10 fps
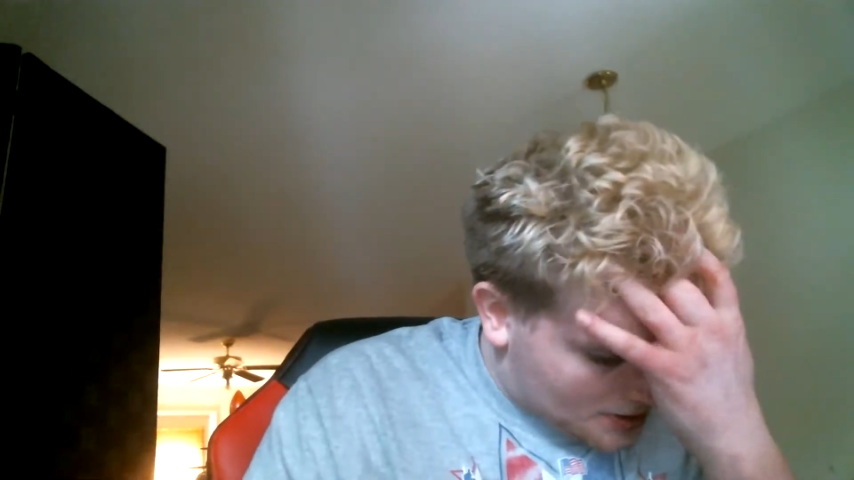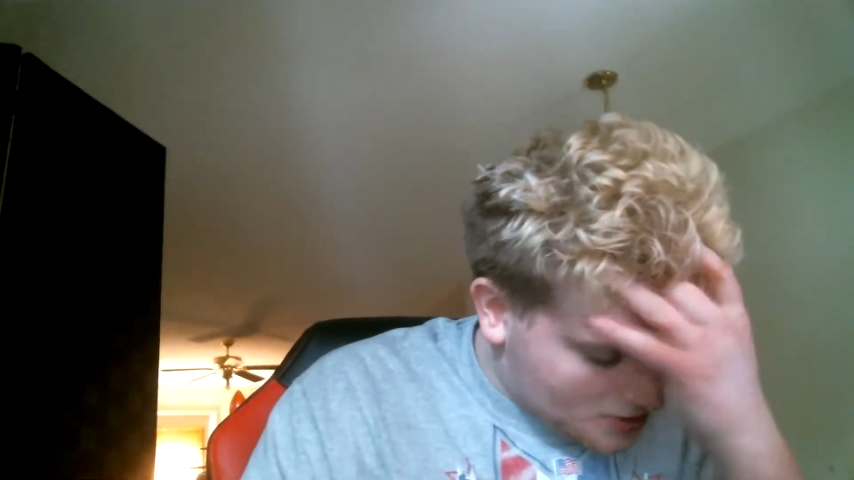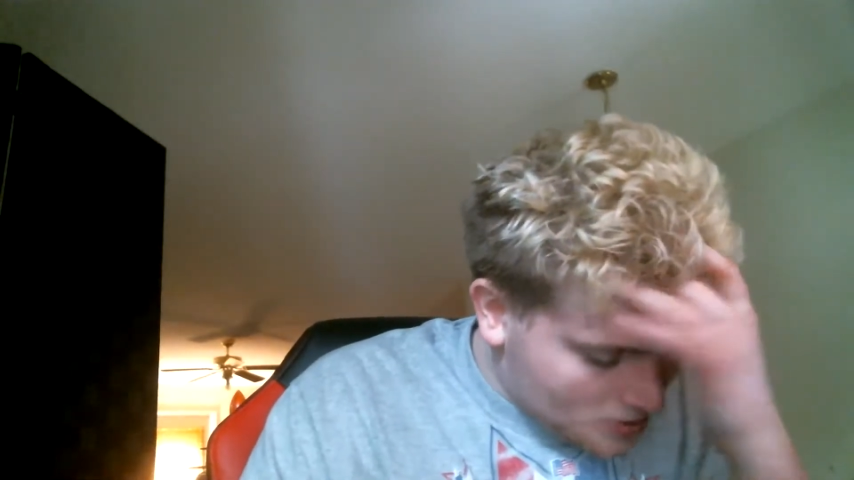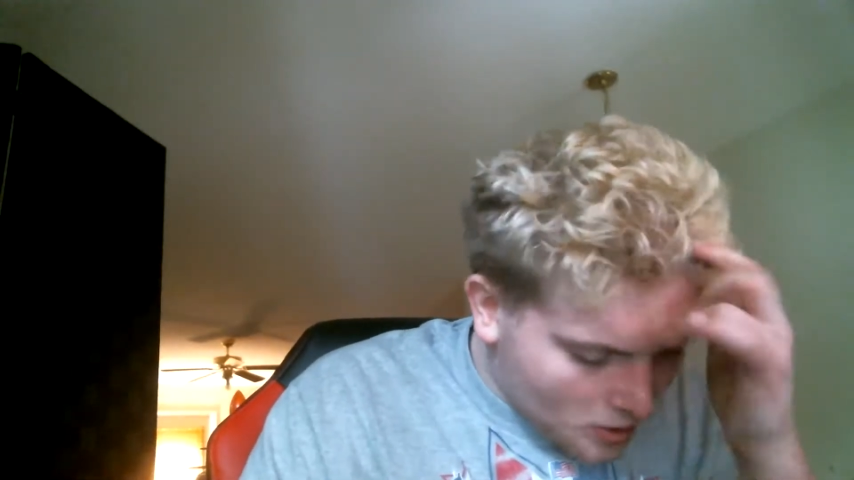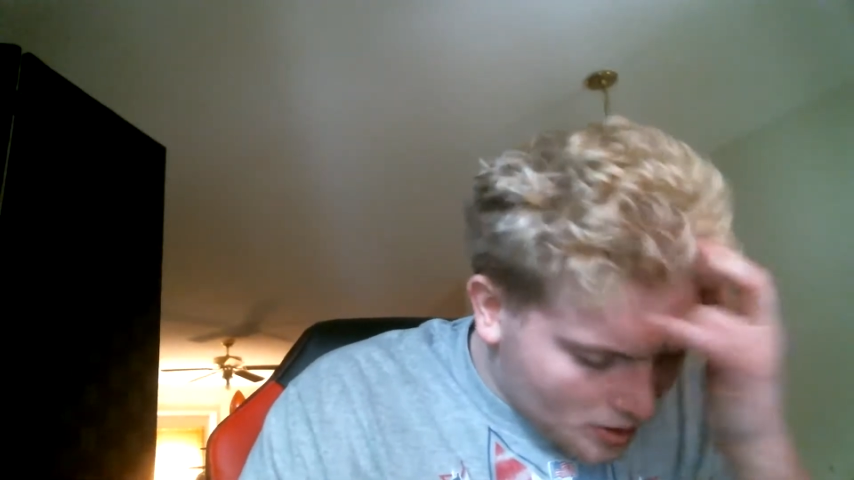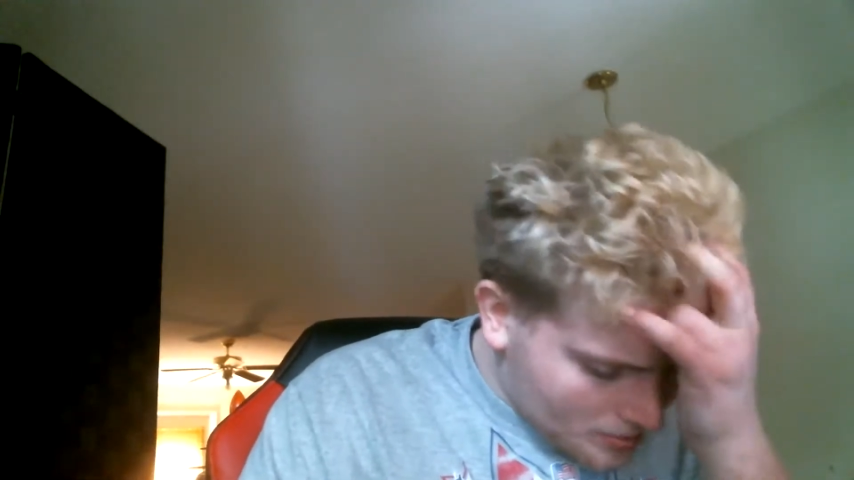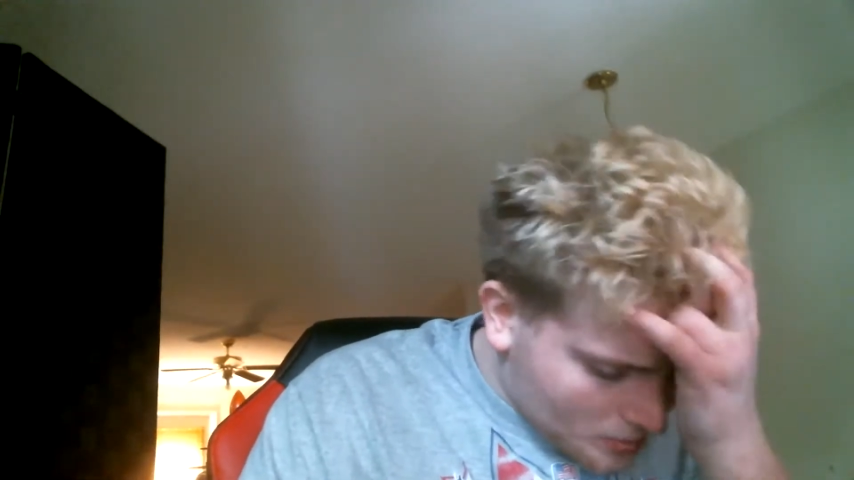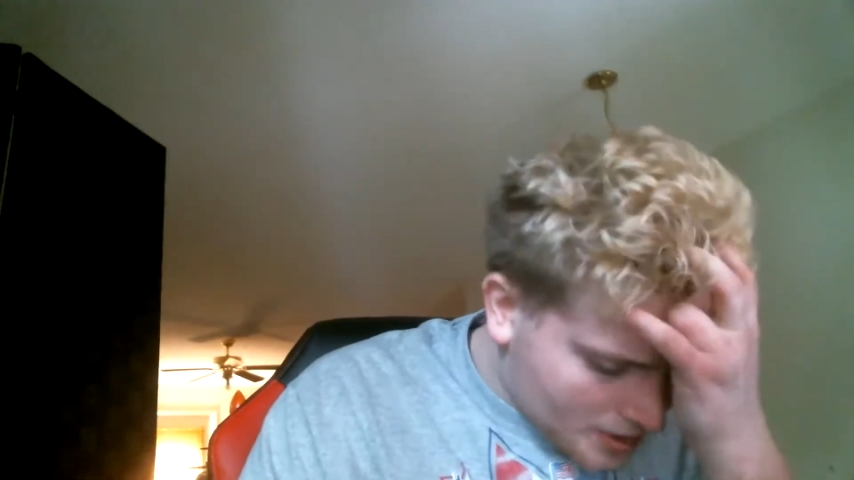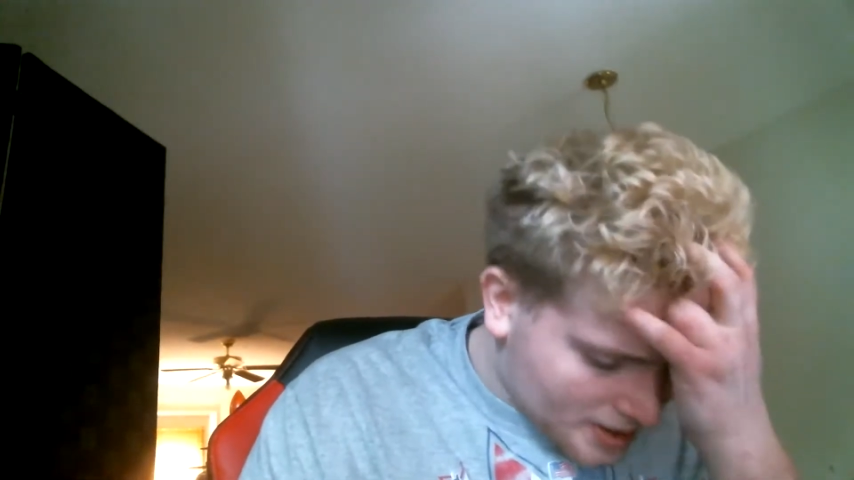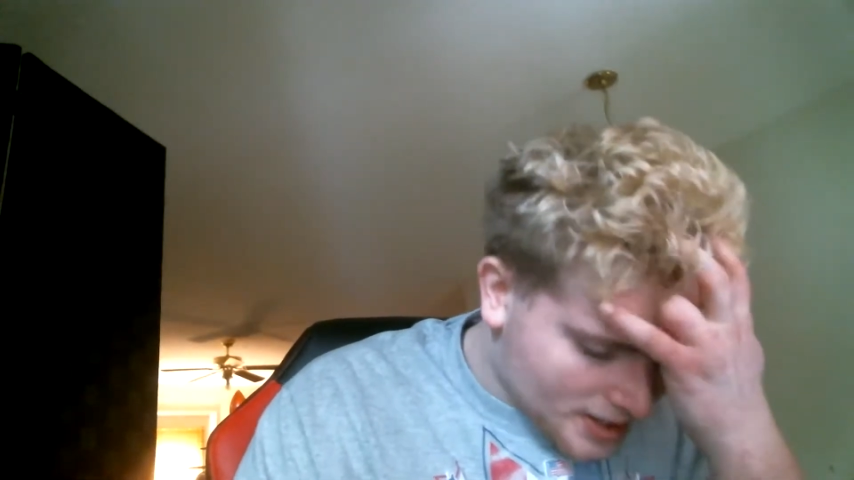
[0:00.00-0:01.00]
storm
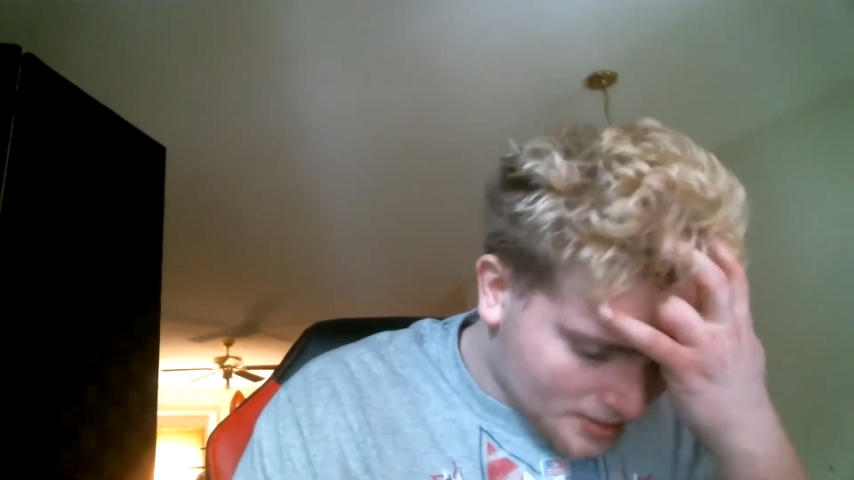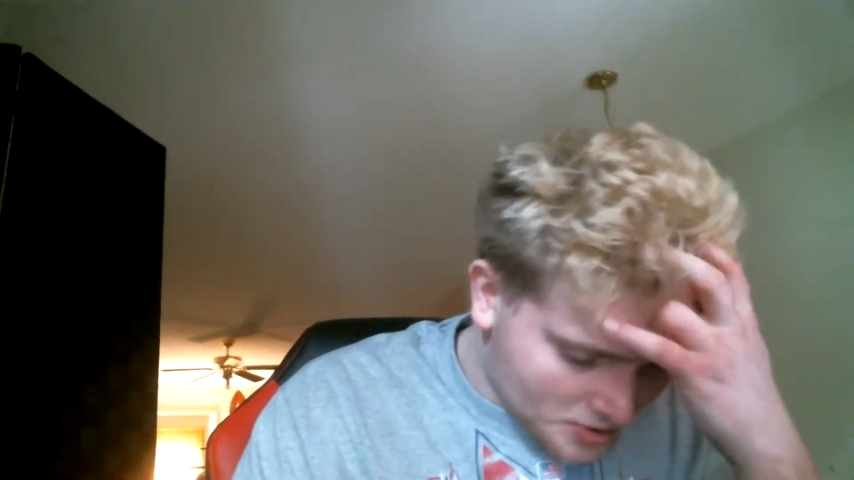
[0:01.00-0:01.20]
when it comes